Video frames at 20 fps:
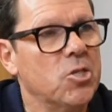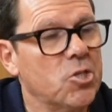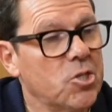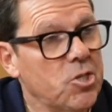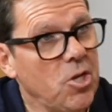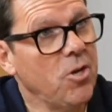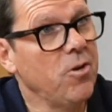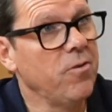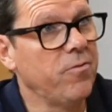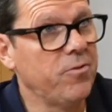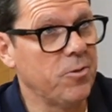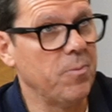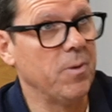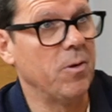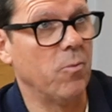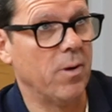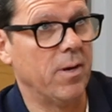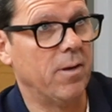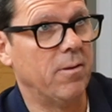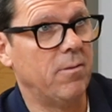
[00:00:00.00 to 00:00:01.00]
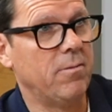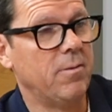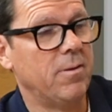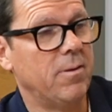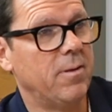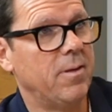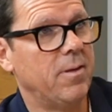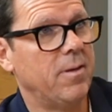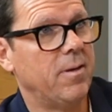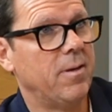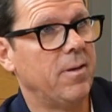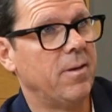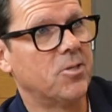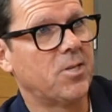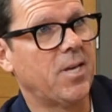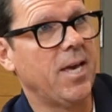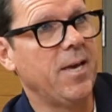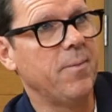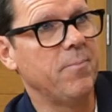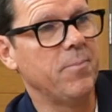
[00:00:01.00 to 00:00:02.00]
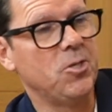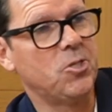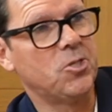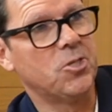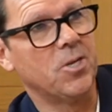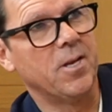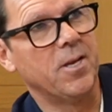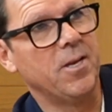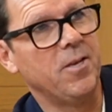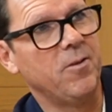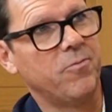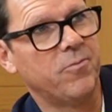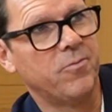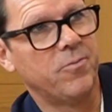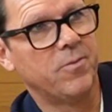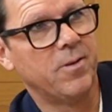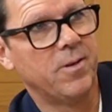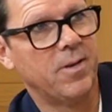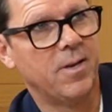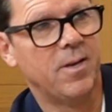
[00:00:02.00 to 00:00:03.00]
It's served me well, it's kept me safe,